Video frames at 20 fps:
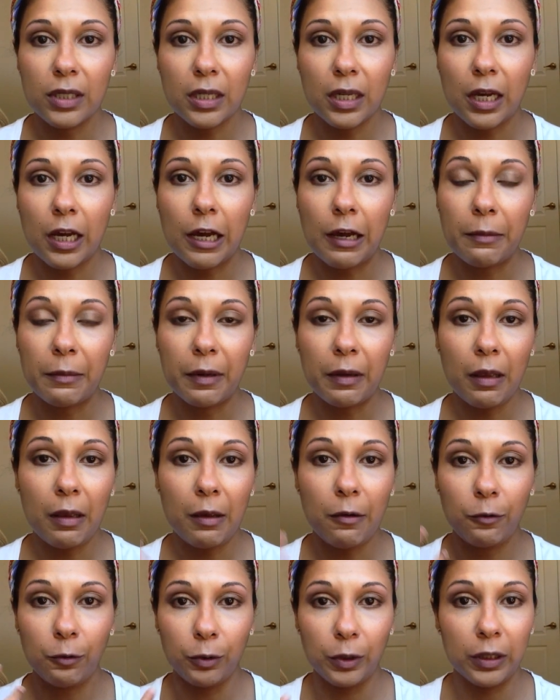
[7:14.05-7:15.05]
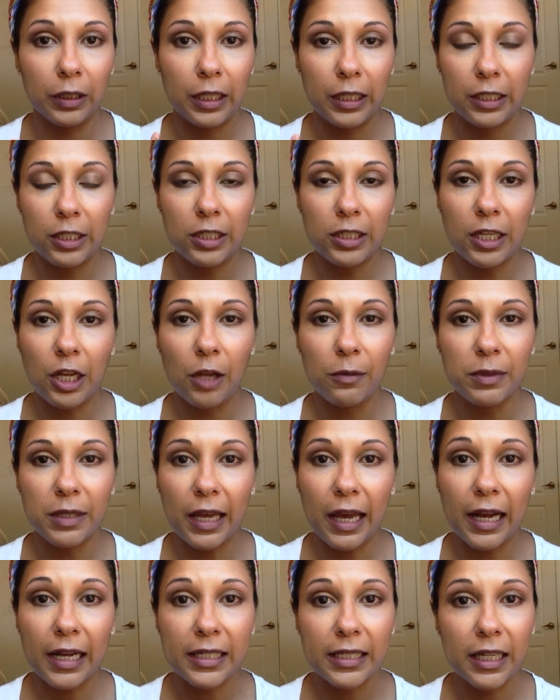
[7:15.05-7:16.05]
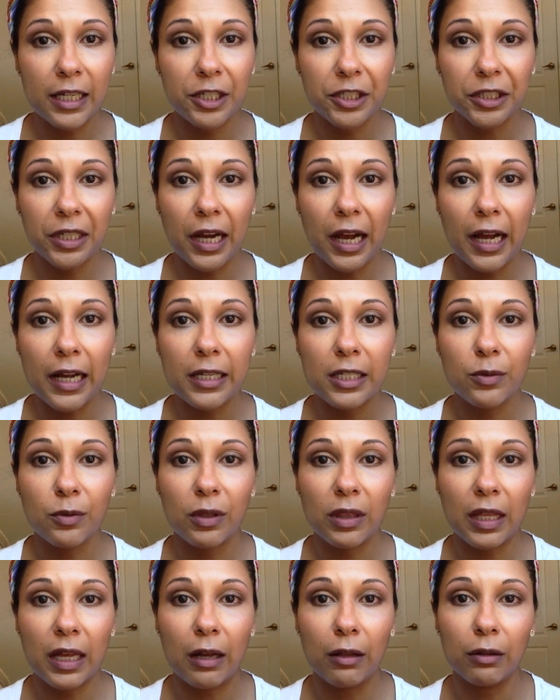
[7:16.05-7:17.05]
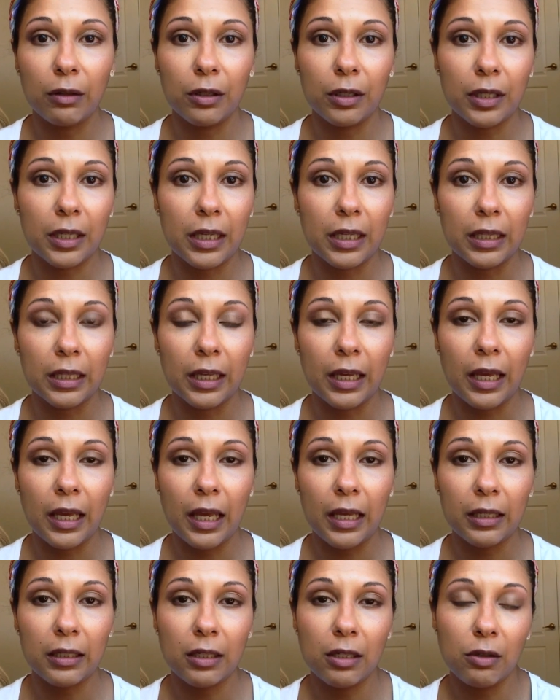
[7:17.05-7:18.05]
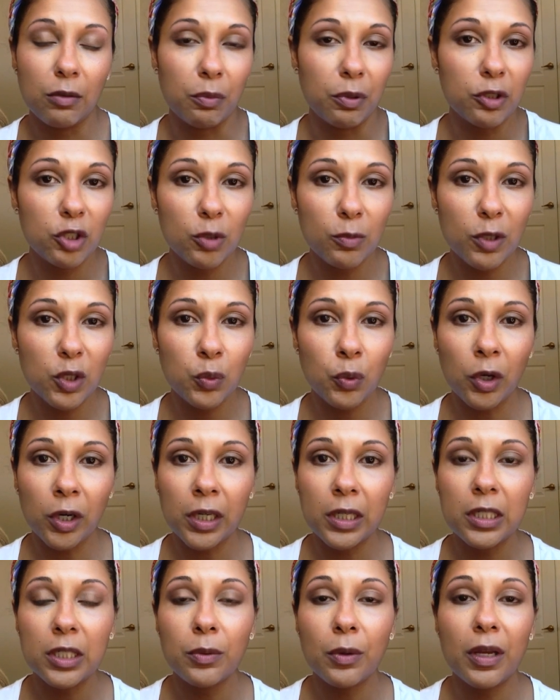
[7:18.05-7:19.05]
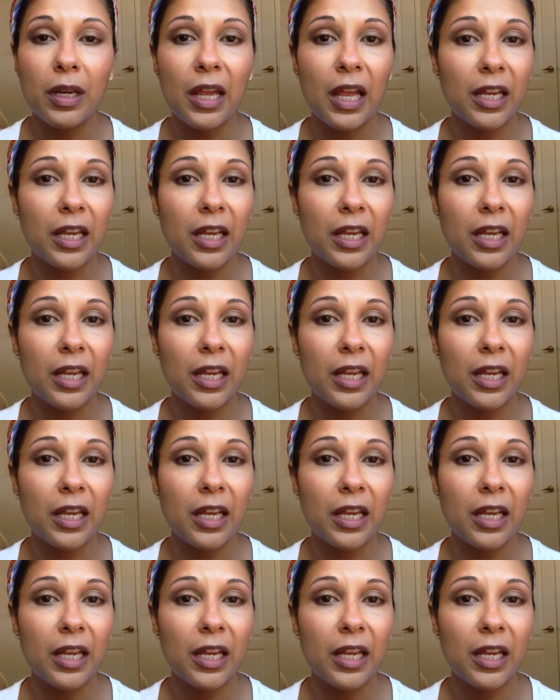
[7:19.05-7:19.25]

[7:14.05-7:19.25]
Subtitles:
It really just helps accent your eyes without looking like put too much work into it.